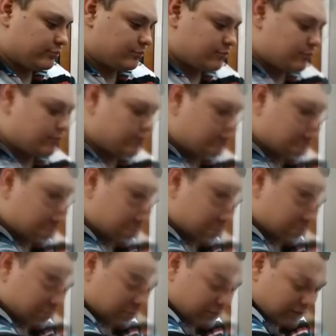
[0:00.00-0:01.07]
Hopefully
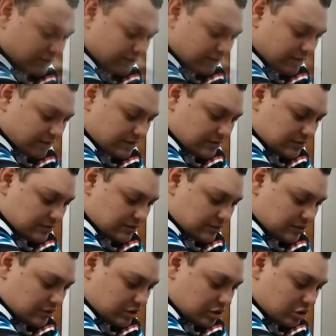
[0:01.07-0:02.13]
that's not and our neck
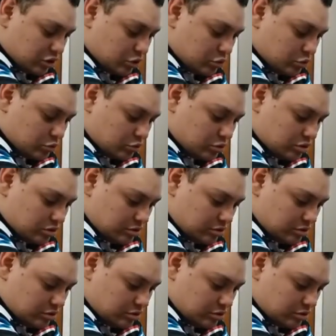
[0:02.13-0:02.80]
huge.